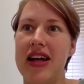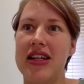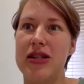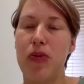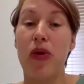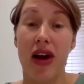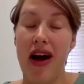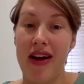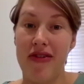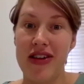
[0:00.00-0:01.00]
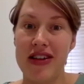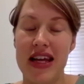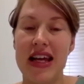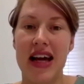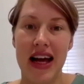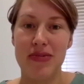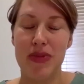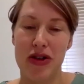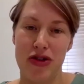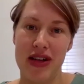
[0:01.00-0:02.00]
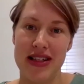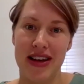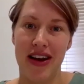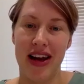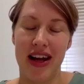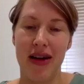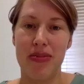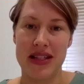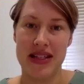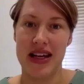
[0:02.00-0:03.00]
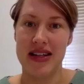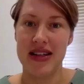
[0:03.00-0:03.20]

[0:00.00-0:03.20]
sport life has been treated like a business,